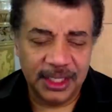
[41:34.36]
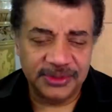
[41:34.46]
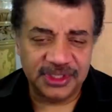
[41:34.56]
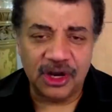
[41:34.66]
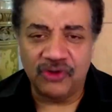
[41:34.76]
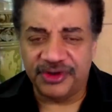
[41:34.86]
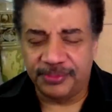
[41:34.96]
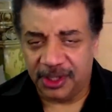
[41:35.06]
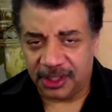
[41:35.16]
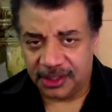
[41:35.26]
It was a COVID
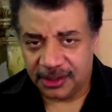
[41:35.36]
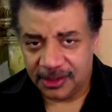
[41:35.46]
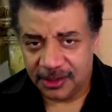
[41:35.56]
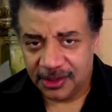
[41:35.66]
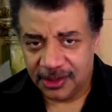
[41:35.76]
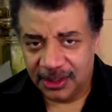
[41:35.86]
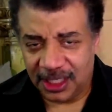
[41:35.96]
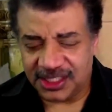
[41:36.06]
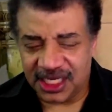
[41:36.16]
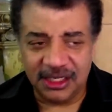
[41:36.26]
book. I
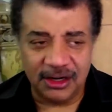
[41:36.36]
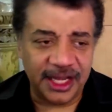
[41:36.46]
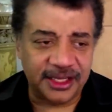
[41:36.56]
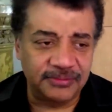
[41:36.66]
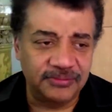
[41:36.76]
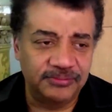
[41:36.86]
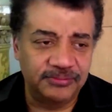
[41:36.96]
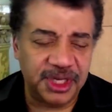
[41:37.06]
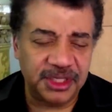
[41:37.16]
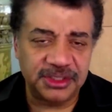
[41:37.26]
said, I could
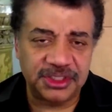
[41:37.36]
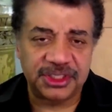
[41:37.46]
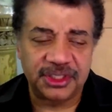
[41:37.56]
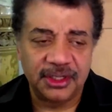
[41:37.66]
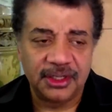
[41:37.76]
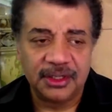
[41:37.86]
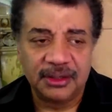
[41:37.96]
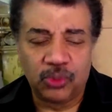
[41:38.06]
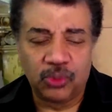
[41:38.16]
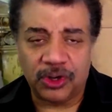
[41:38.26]
binge
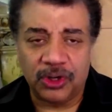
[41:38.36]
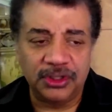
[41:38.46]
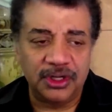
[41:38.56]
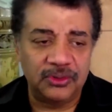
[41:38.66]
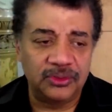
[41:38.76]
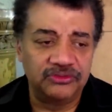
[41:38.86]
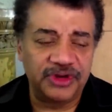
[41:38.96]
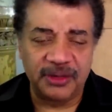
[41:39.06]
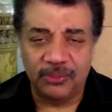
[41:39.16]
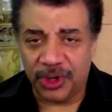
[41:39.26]
more,
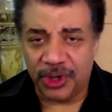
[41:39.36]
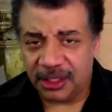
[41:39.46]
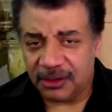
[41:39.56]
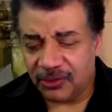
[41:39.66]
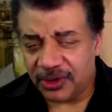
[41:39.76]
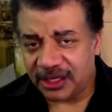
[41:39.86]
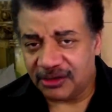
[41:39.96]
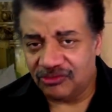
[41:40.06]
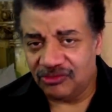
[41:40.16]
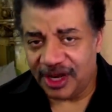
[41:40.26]
Rick and Morty, or I
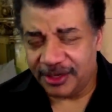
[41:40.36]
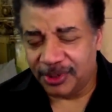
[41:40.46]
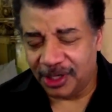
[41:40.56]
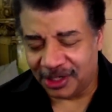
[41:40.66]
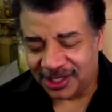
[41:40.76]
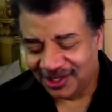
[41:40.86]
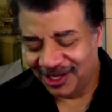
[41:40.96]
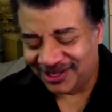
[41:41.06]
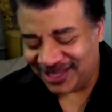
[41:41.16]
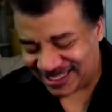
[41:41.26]
can write a book.
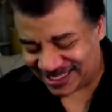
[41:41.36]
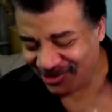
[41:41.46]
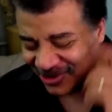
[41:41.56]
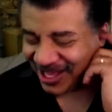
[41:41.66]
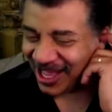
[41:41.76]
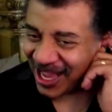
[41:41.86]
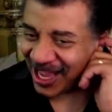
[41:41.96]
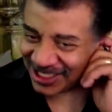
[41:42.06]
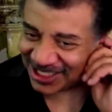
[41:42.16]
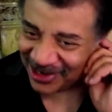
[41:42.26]
So I
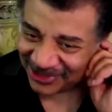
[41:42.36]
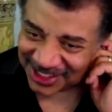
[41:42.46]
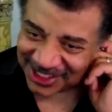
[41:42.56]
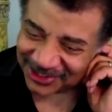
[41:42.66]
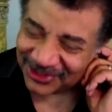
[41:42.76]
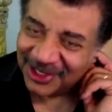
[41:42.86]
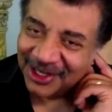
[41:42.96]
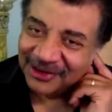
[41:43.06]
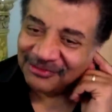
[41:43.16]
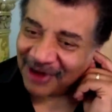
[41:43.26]
chose to
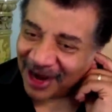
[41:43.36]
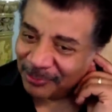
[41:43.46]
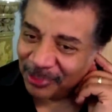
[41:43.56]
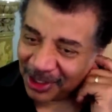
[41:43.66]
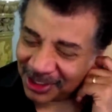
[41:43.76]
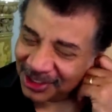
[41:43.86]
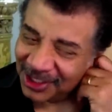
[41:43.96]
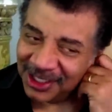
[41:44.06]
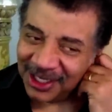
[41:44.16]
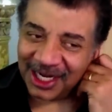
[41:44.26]
write a book
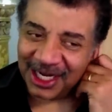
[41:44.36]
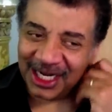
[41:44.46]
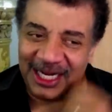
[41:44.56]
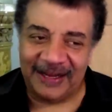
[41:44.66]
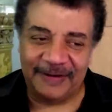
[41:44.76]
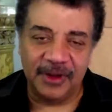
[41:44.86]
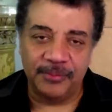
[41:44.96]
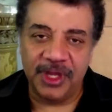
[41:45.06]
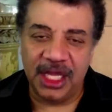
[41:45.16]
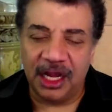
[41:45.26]
on
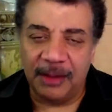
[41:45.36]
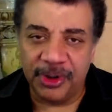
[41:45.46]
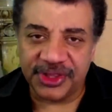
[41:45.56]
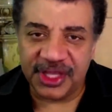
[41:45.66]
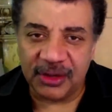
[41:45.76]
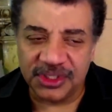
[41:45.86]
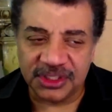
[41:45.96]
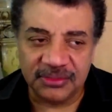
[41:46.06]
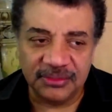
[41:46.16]
a book that was